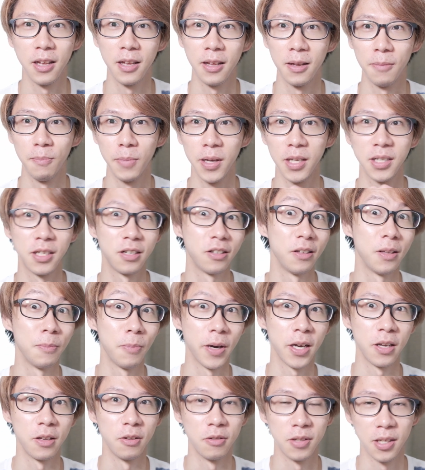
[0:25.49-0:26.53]
and basically
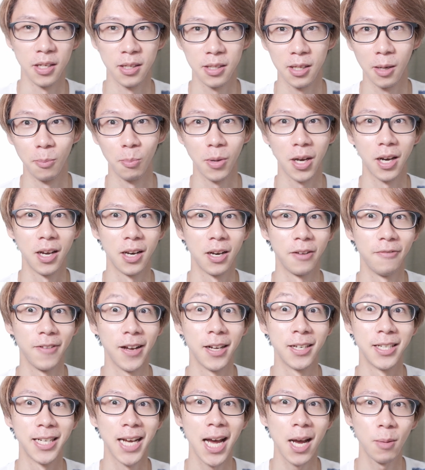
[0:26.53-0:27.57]
by using some kind of
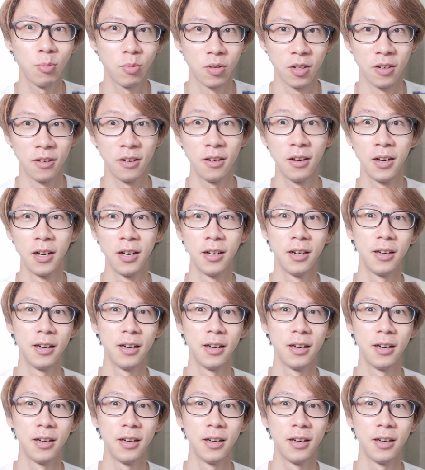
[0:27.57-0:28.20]
adapter,